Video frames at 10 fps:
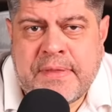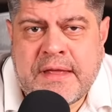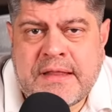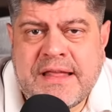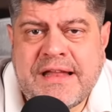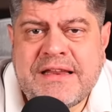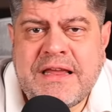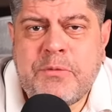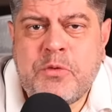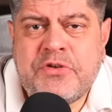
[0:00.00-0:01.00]
that he
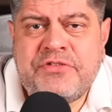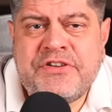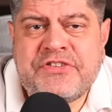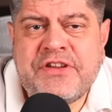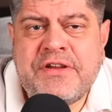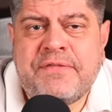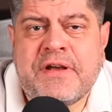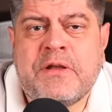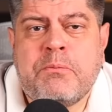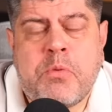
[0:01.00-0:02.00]
would receive
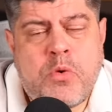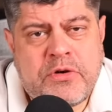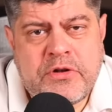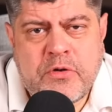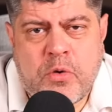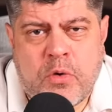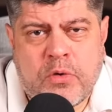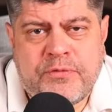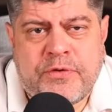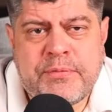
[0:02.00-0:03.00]
an important
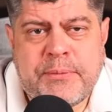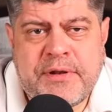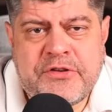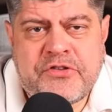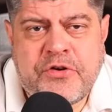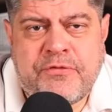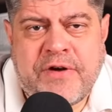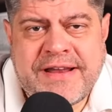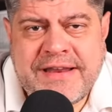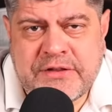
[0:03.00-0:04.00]
call from the Ministry of
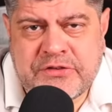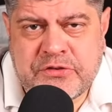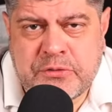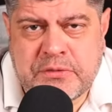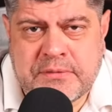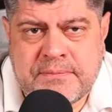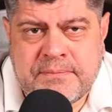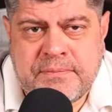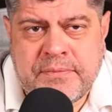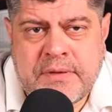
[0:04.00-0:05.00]
Finance soon.
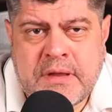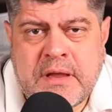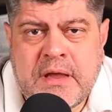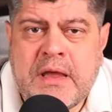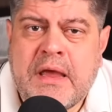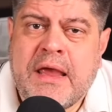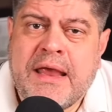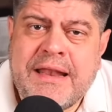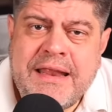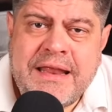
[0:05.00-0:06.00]

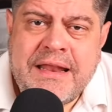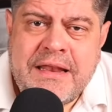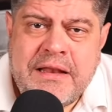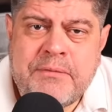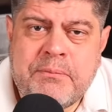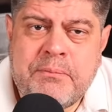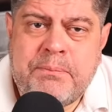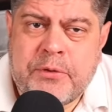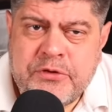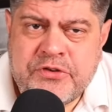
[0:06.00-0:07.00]
And then a
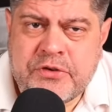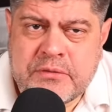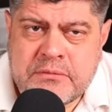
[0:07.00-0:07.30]
person